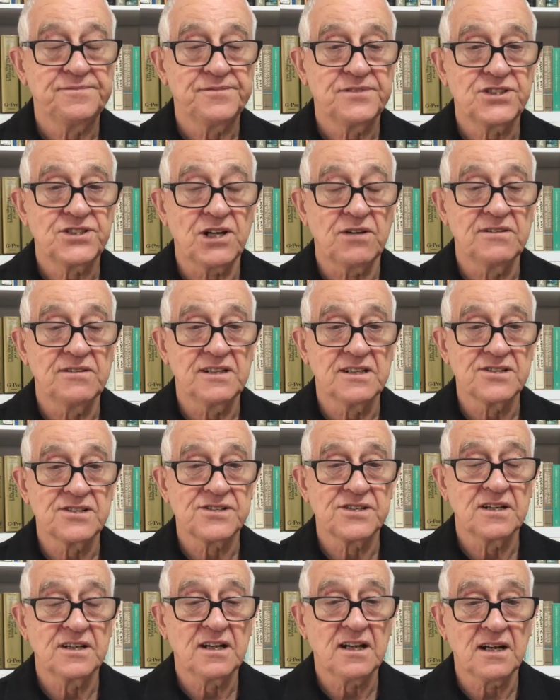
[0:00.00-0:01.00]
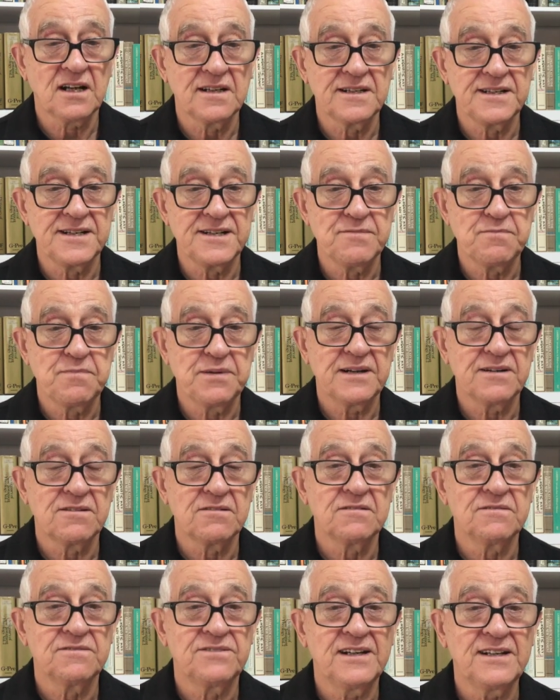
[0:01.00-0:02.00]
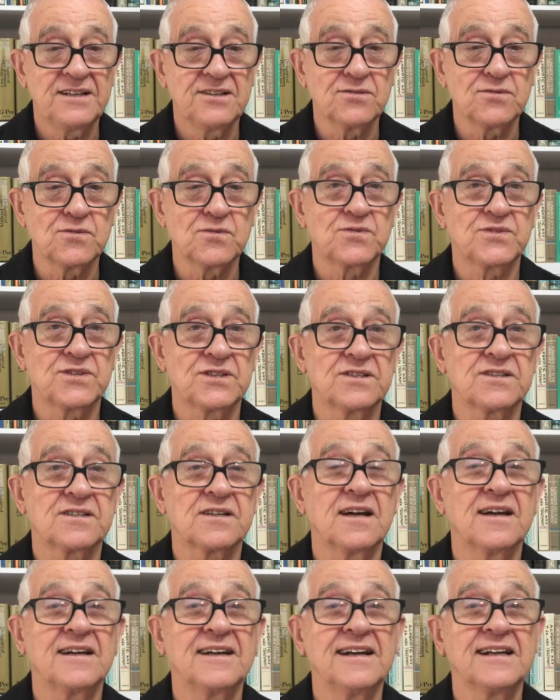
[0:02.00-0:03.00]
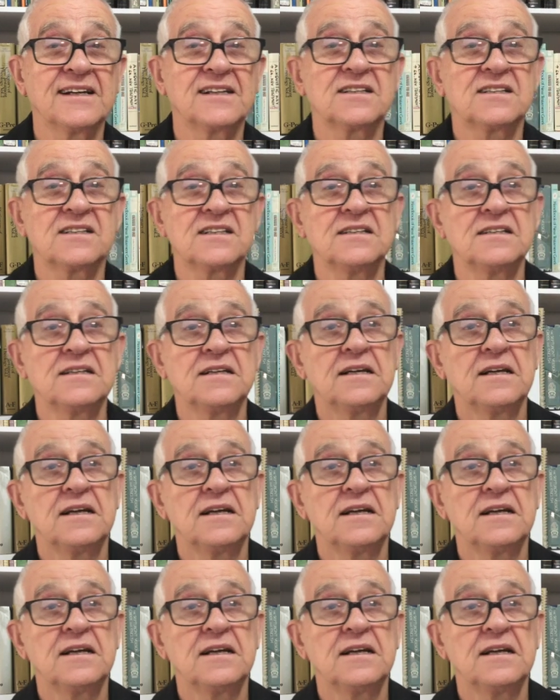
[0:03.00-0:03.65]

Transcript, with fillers: showing us a clean pair of heels as they exit.